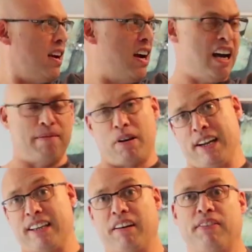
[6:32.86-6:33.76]
I
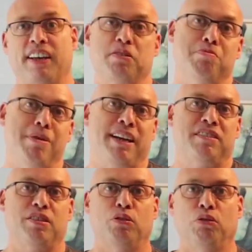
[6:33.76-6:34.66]
don't know if that's
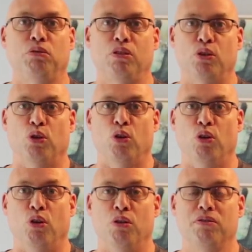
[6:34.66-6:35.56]
mental
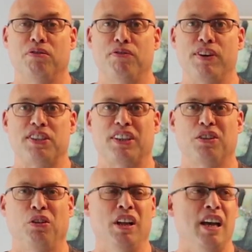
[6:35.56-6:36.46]
or
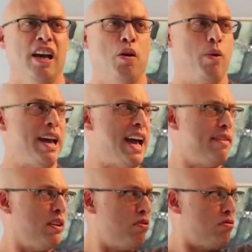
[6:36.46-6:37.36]
physical. We
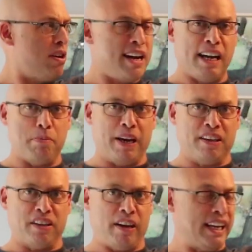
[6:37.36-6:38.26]
haven't really
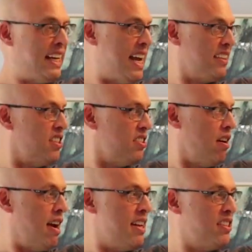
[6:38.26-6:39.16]
been doing any
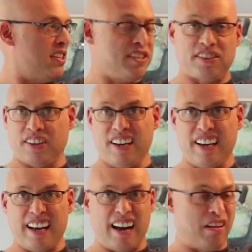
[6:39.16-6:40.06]
exercises
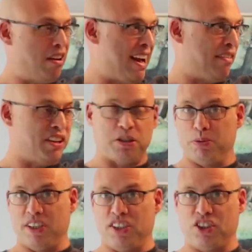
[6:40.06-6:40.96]
around this
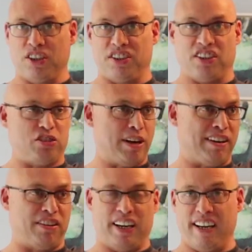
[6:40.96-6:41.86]
position to
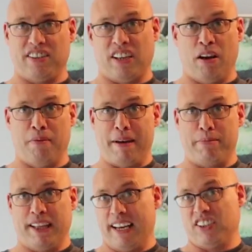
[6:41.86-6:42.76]
strengthen it, so
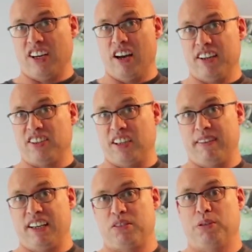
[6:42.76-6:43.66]
maybe that starts in
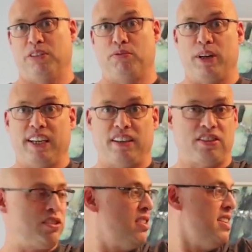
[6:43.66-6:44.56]
about 12
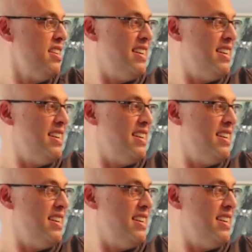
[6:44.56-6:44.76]
weeks.